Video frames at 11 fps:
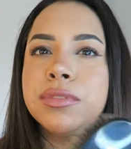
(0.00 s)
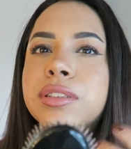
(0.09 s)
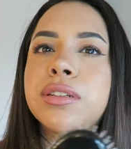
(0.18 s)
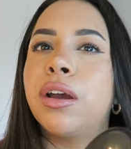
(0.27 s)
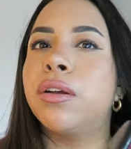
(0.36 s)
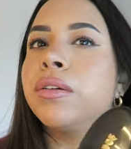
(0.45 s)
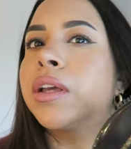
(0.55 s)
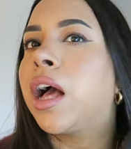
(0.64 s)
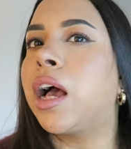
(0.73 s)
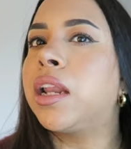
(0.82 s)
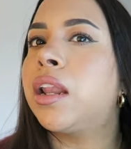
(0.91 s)
So
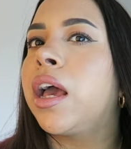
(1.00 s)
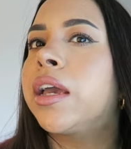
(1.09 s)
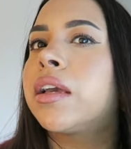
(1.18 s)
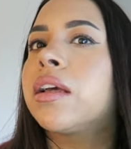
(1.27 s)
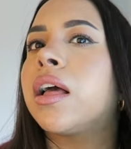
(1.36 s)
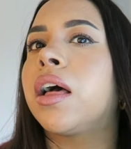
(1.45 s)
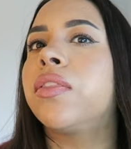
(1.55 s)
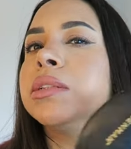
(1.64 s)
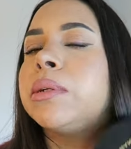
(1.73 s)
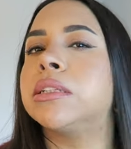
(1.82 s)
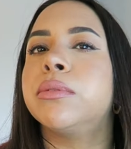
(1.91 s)
yeah, I like how
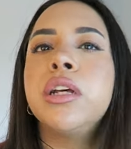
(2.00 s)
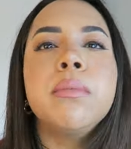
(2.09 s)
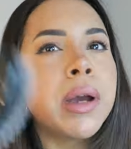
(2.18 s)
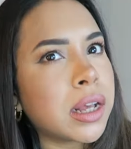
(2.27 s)
this makes me look.